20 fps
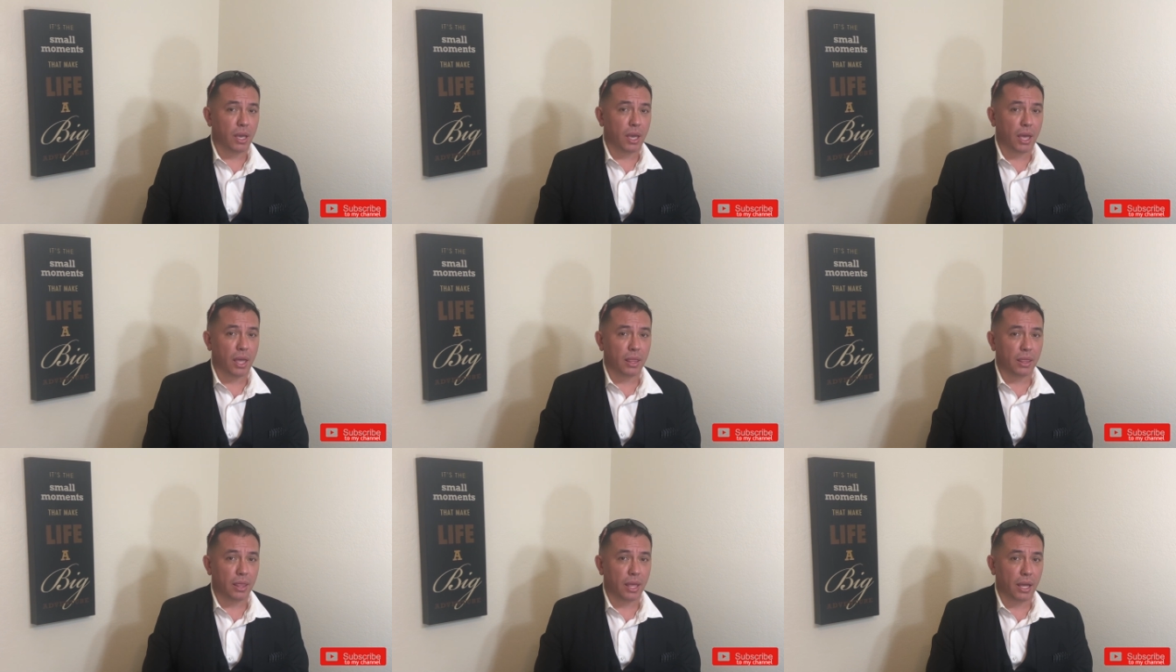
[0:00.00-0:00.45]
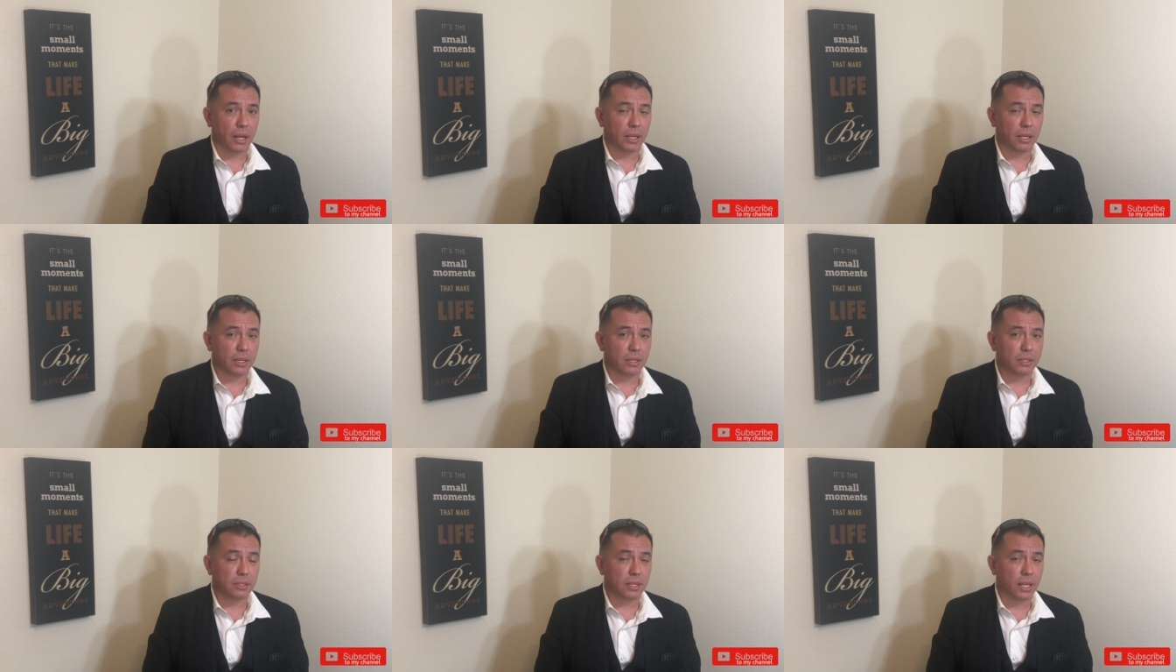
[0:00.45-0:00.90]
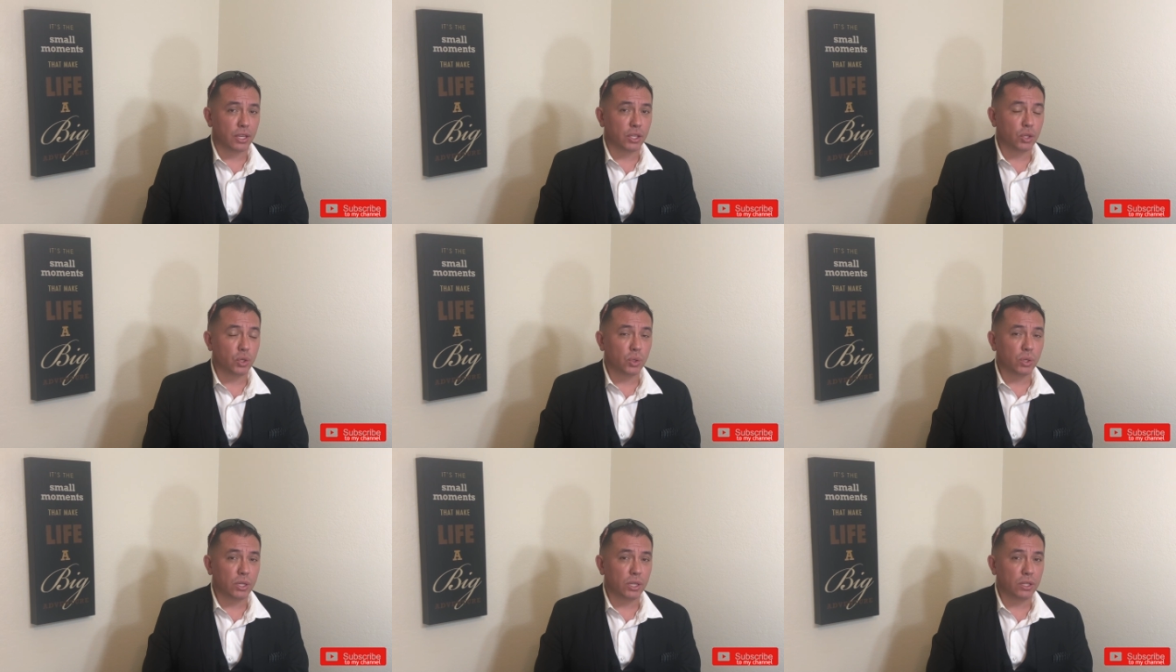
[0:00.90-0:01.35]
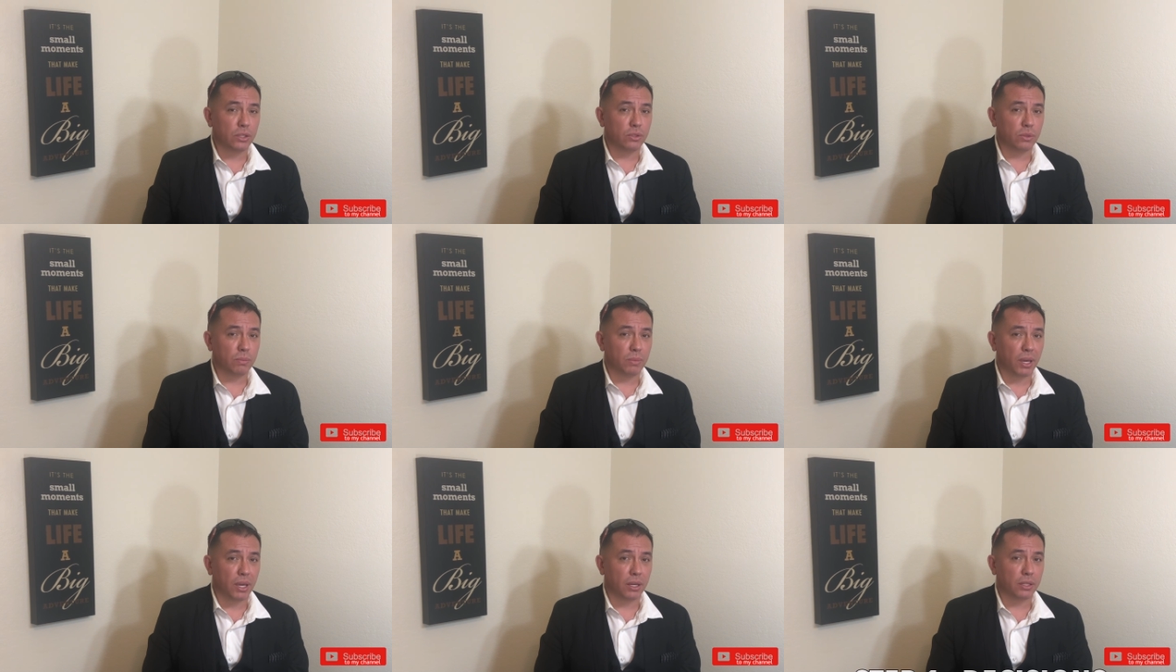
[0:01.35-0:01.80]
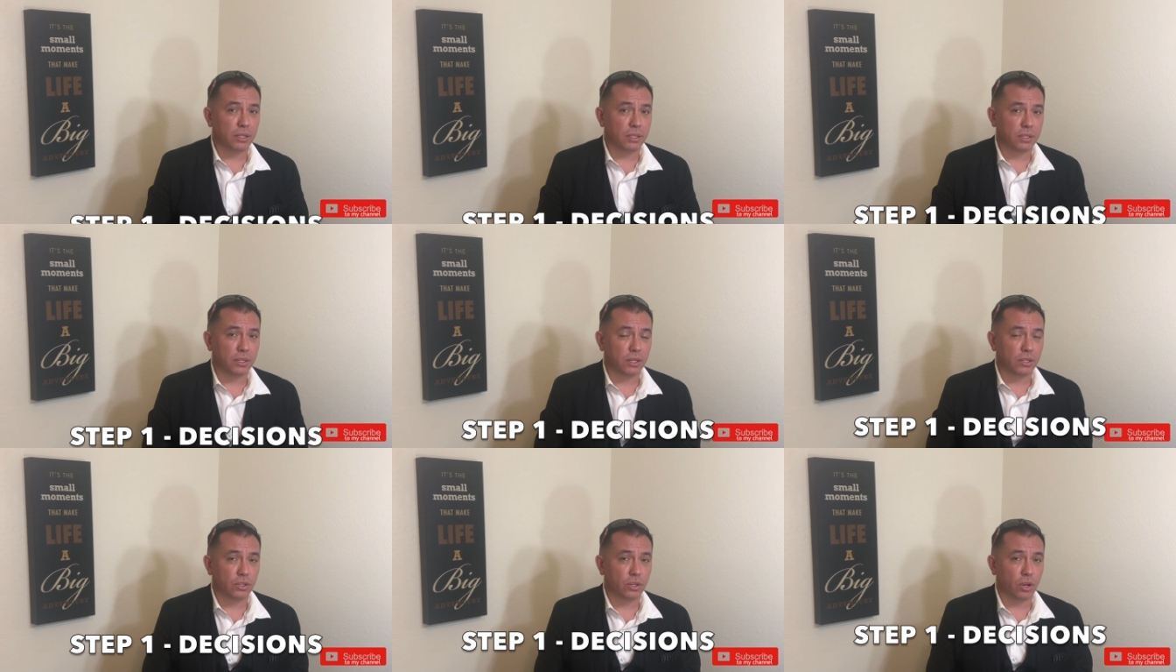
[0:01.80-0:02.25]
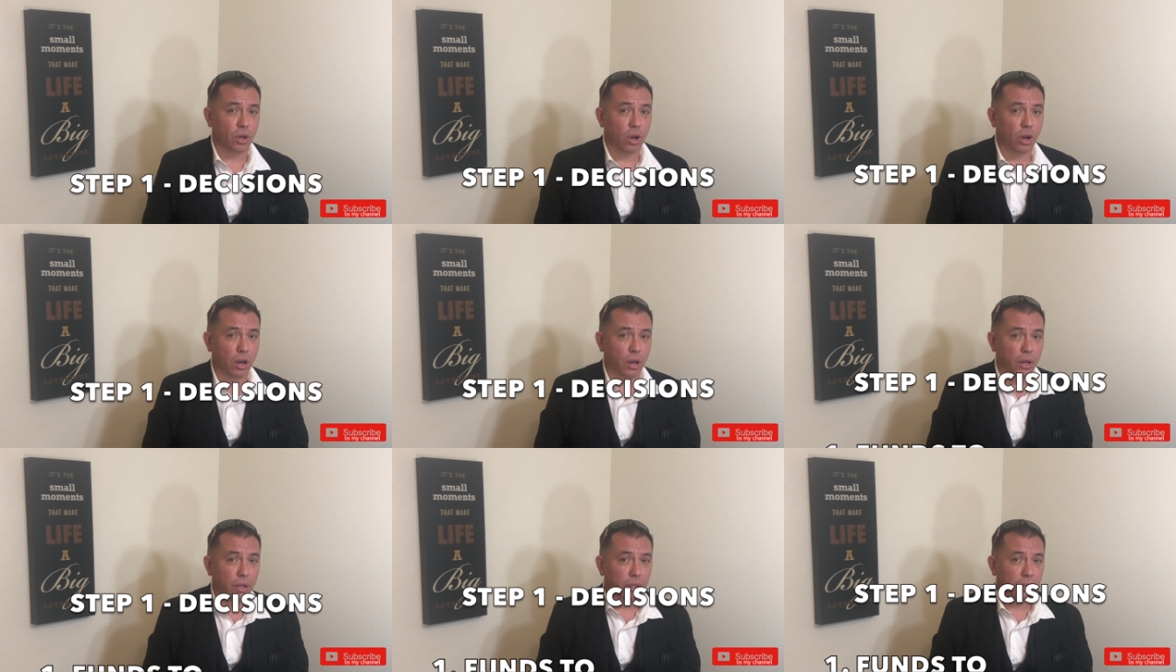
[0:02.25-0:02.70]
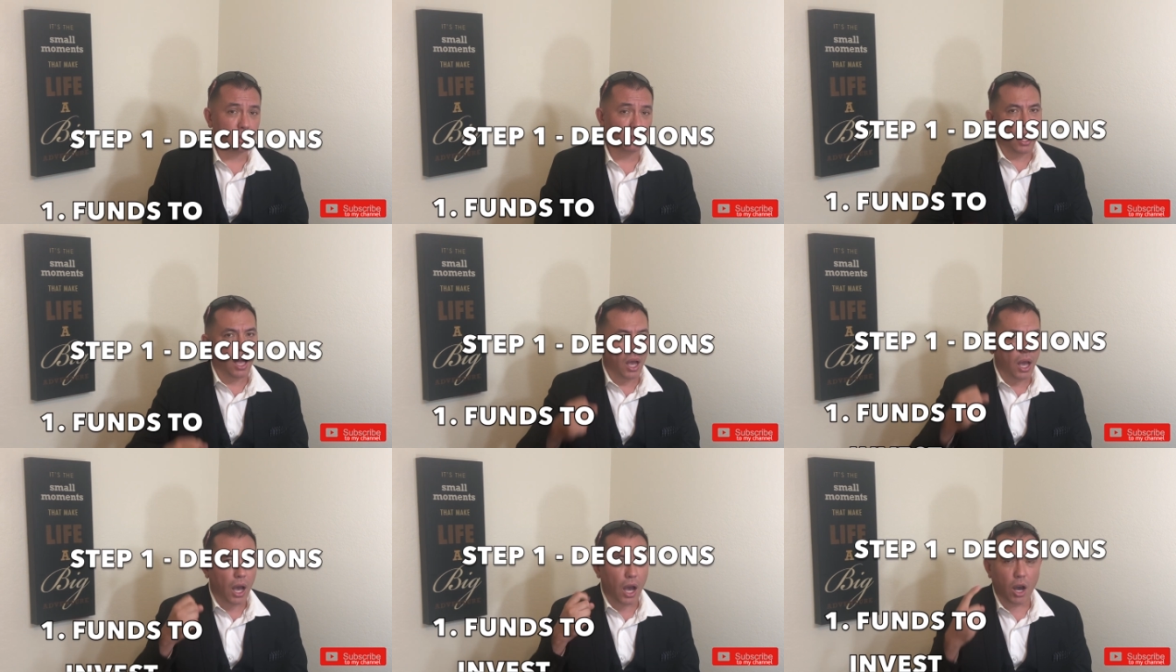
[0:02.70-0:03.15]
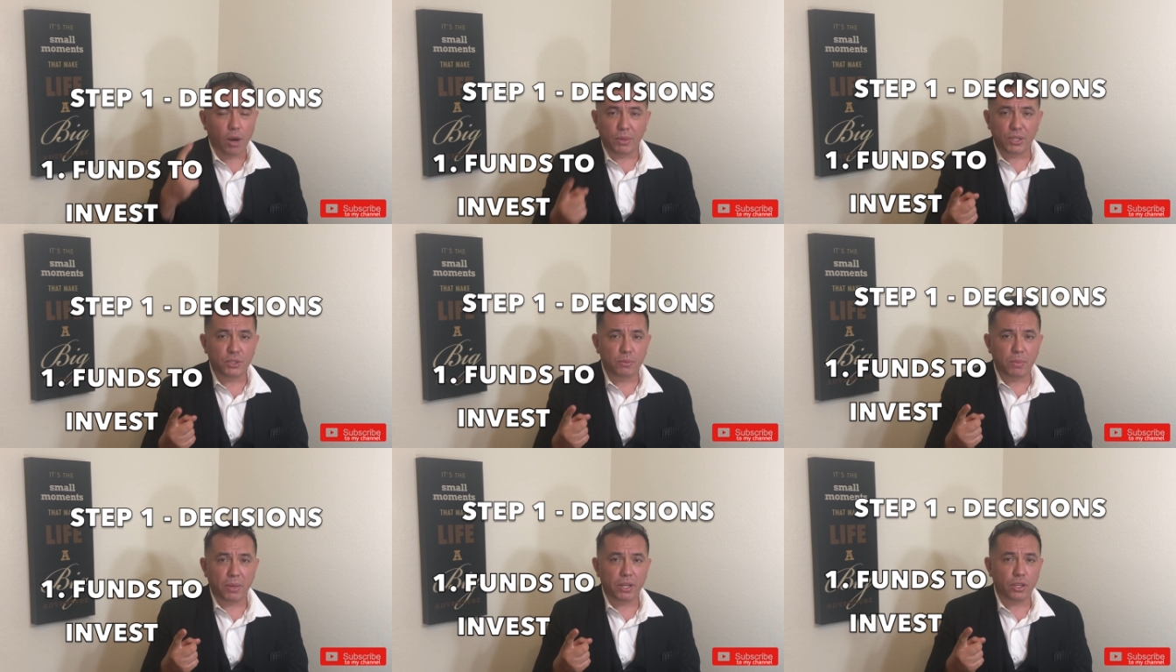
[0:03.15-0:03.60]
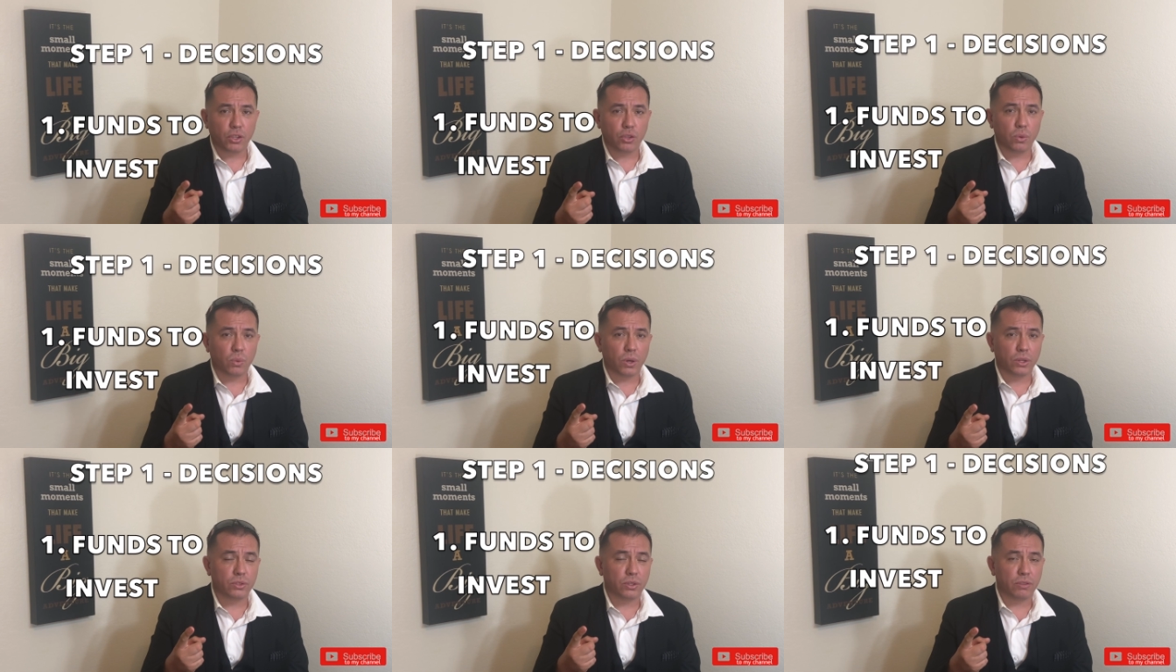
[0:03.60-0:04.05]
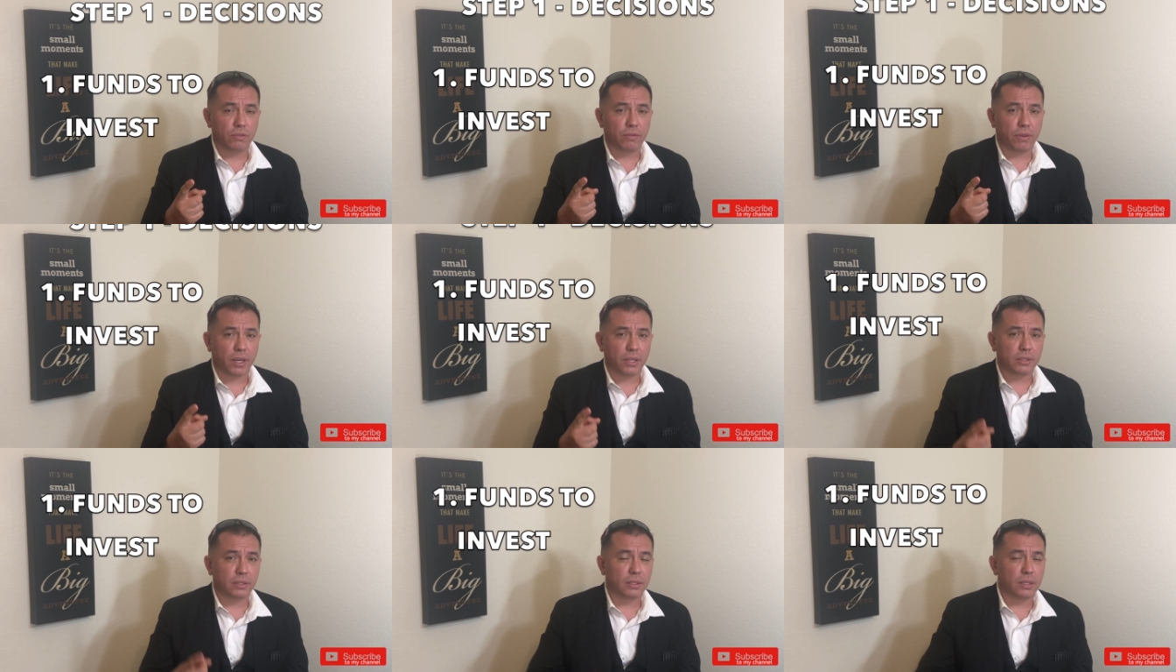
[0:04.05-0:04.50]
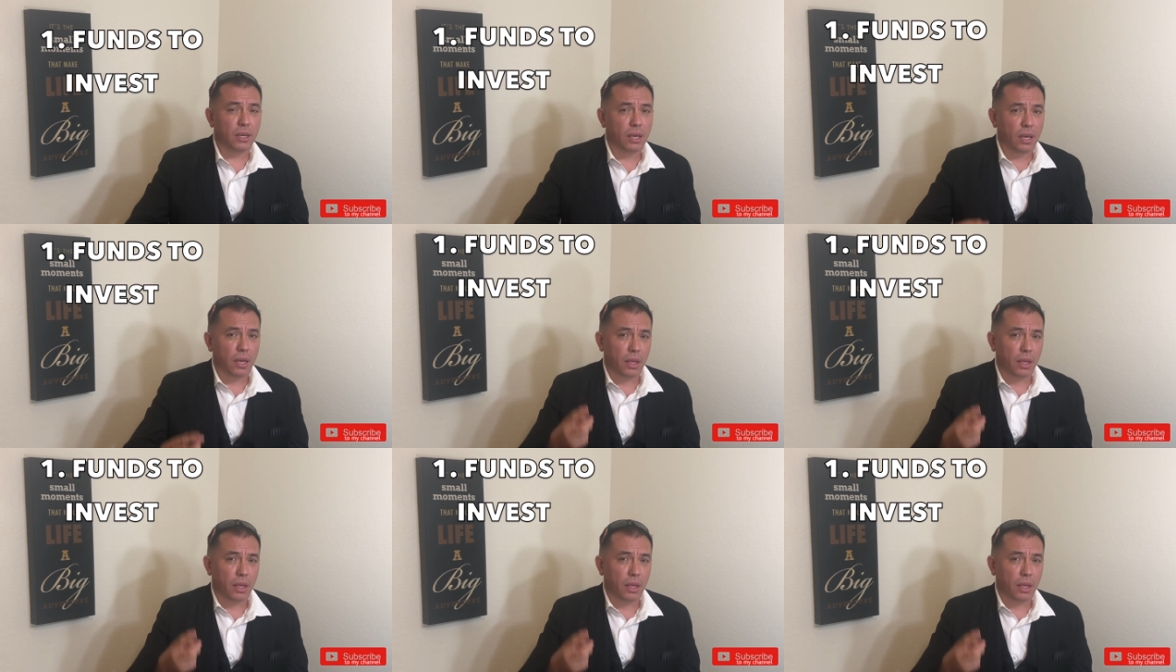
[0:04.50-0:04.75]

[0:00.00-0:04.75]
And that is that you need to make a decision on how much money you want to invest,